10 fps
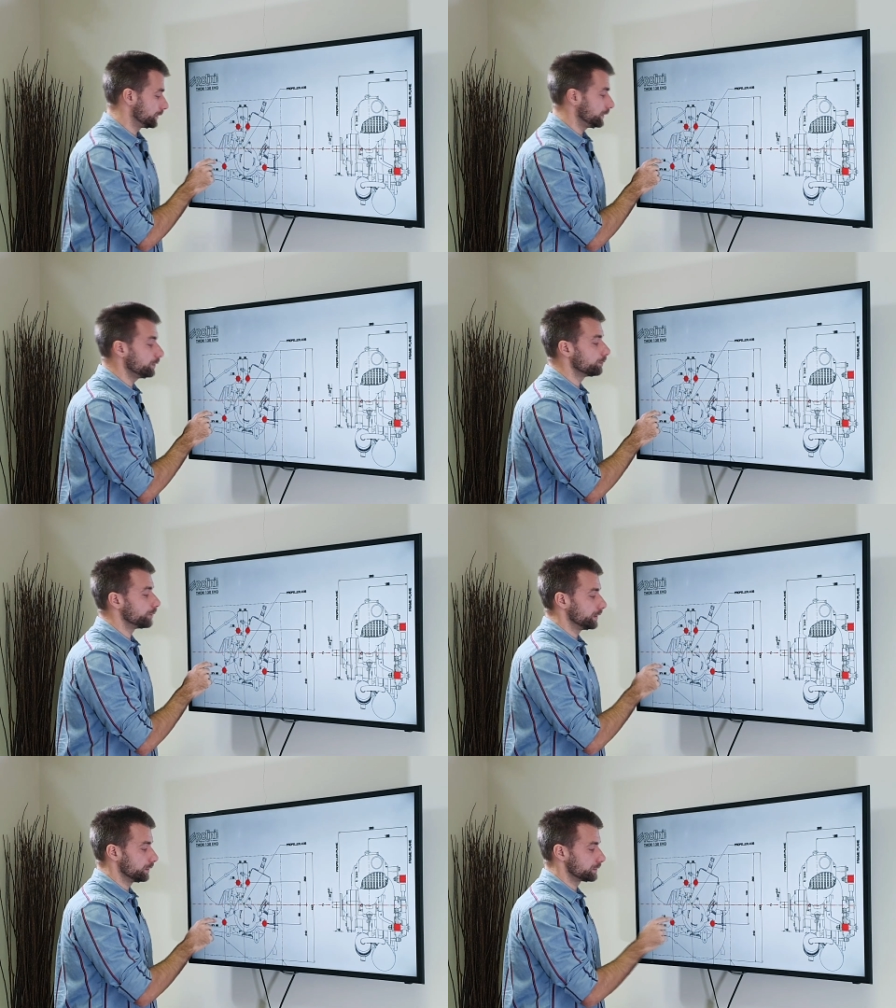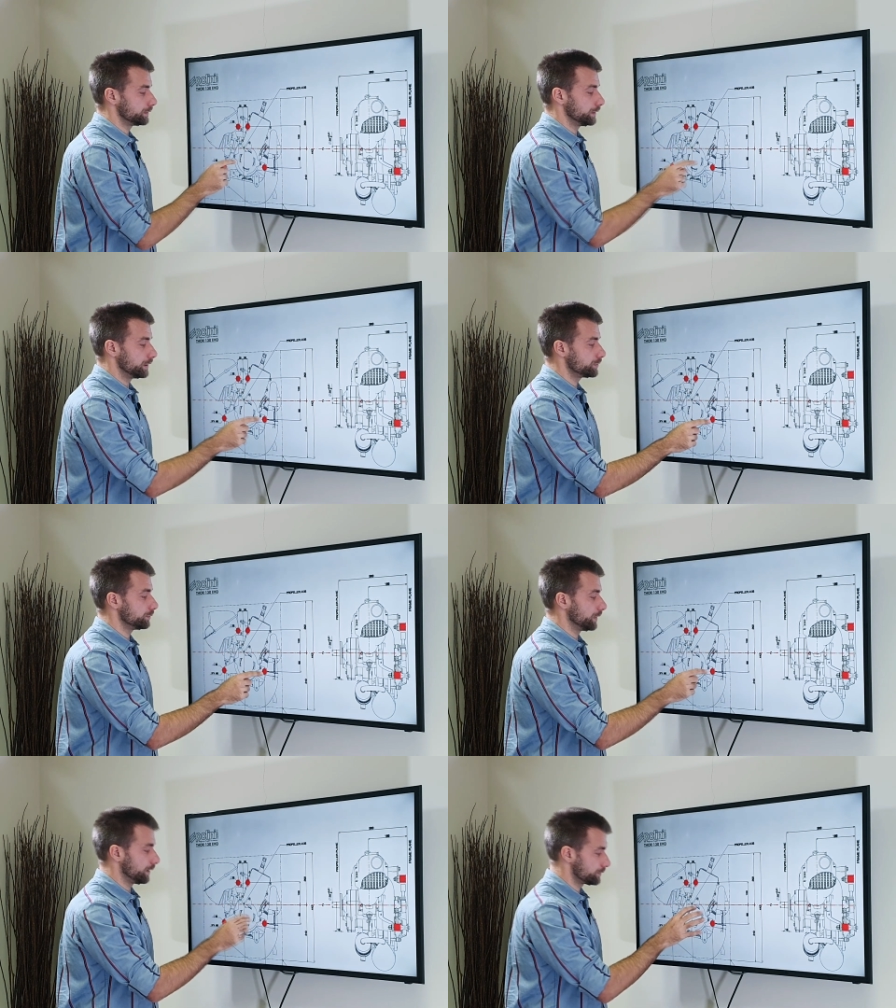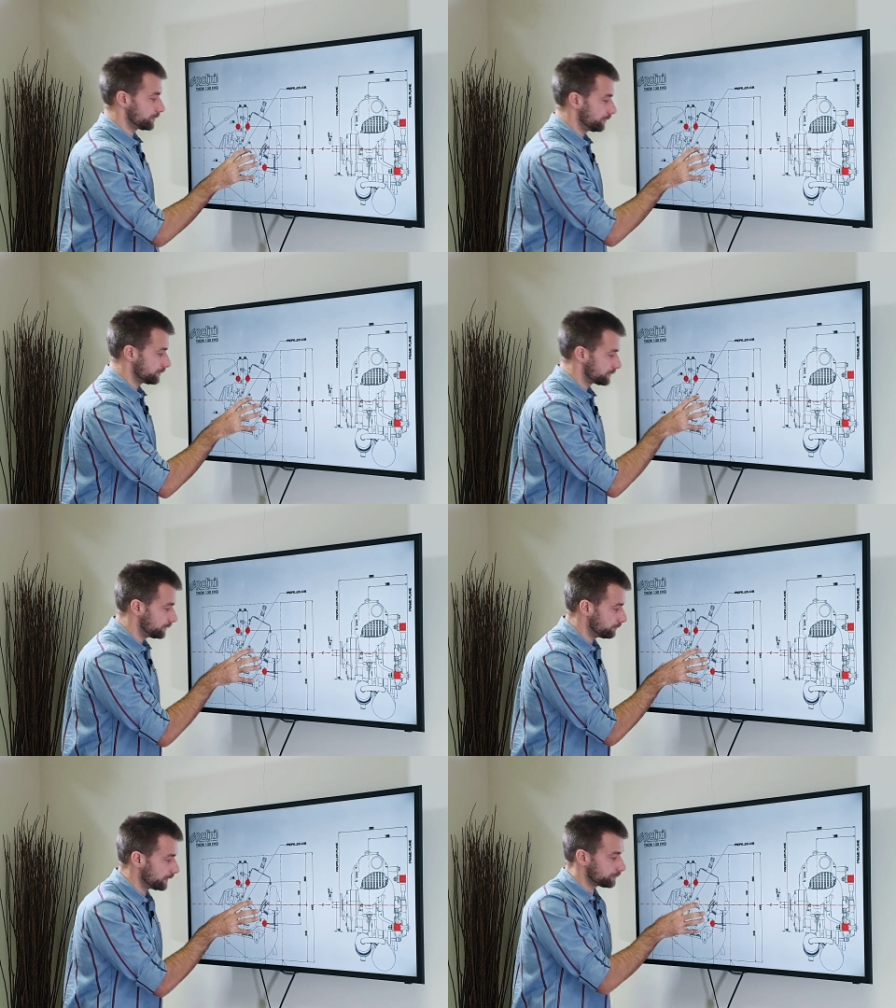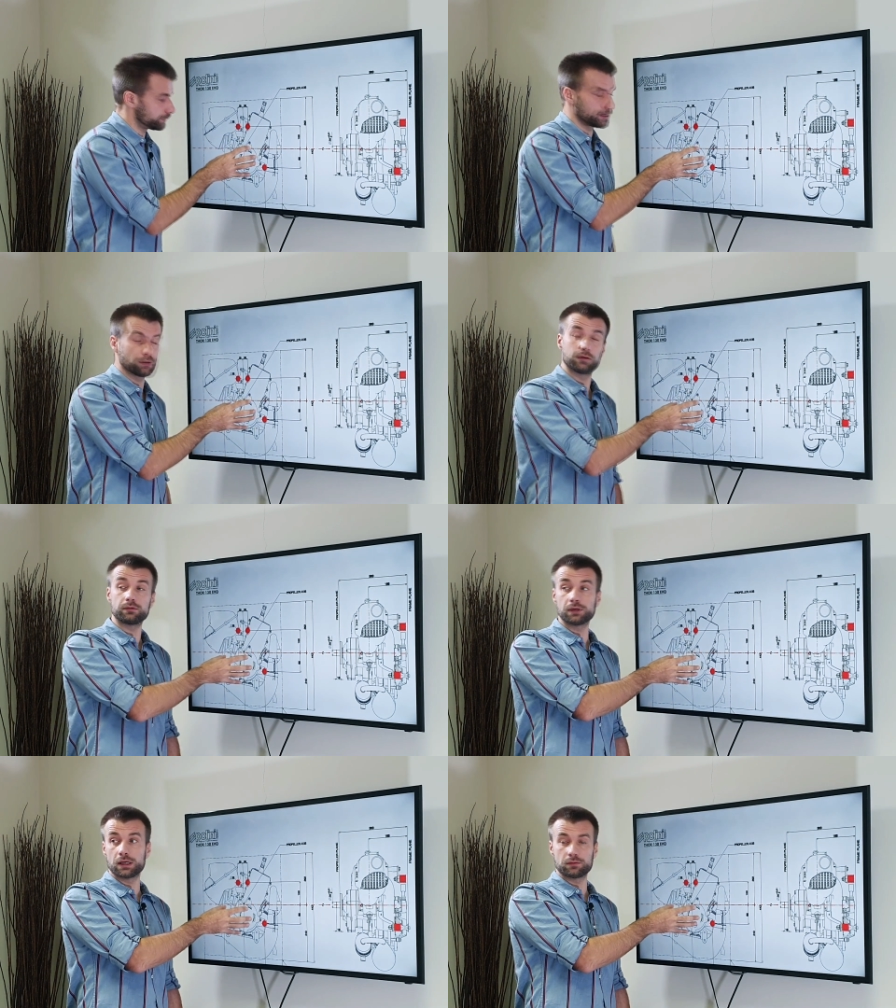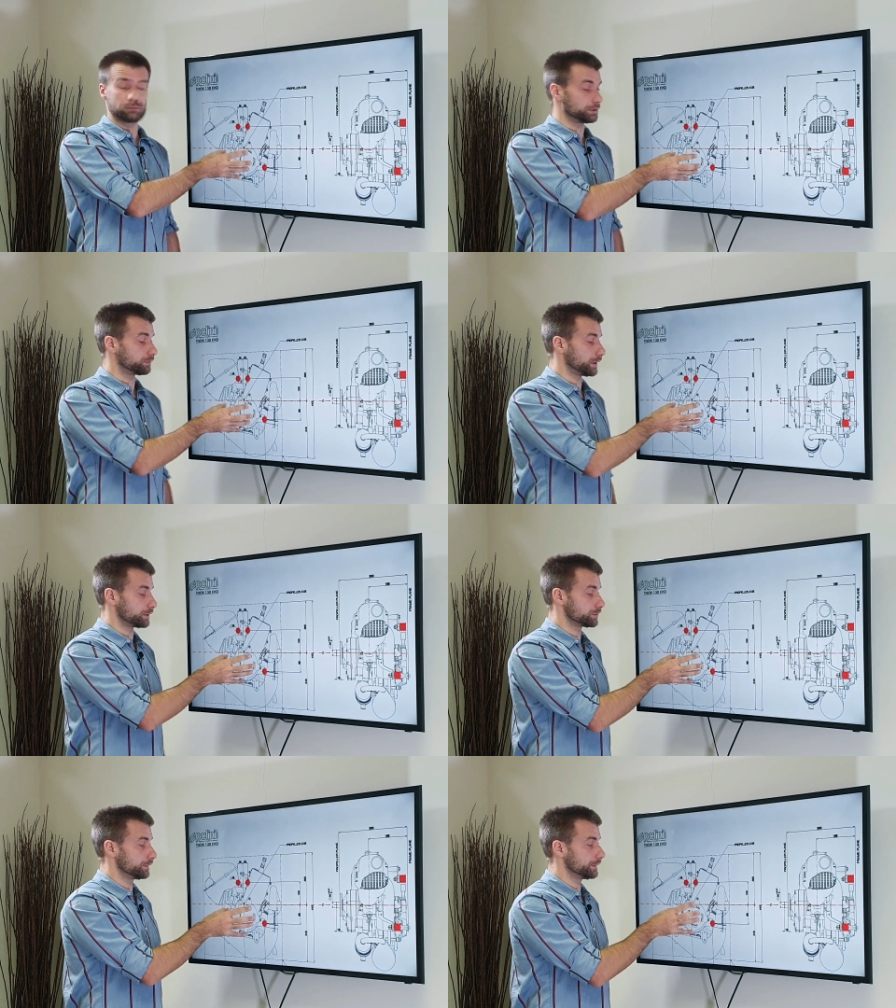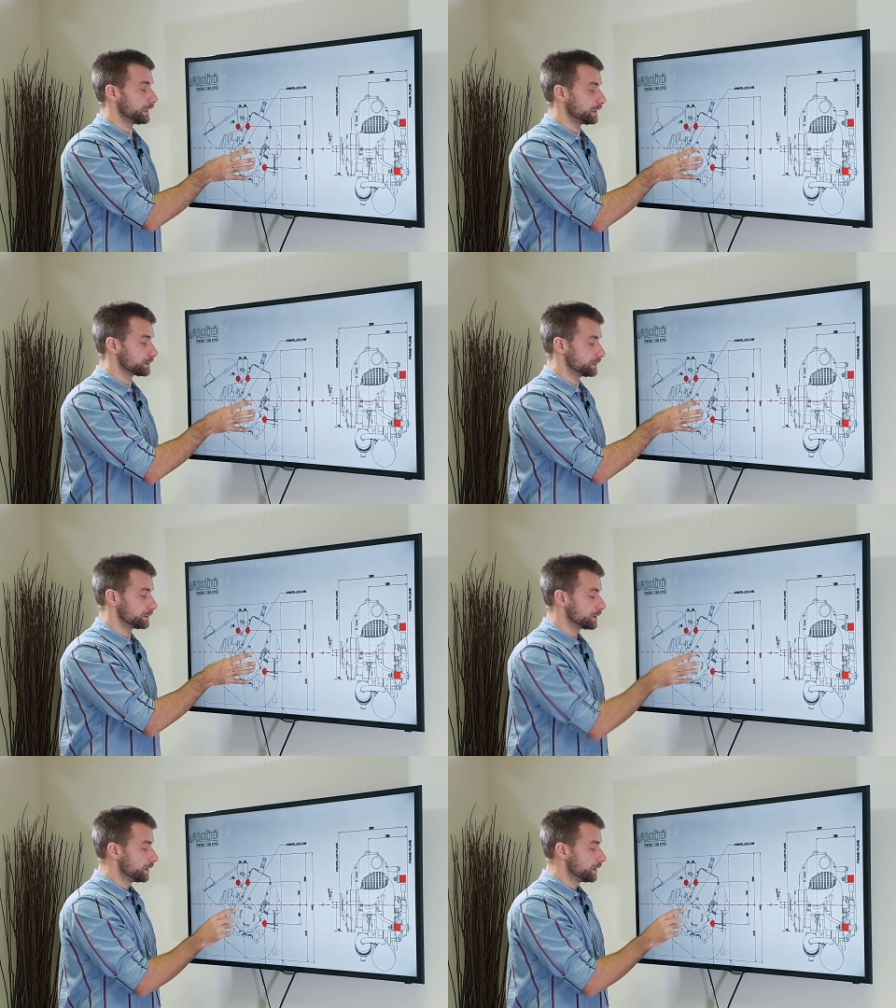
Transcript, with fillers: They didn't build the engine mount symmetric around the crankshaft axis.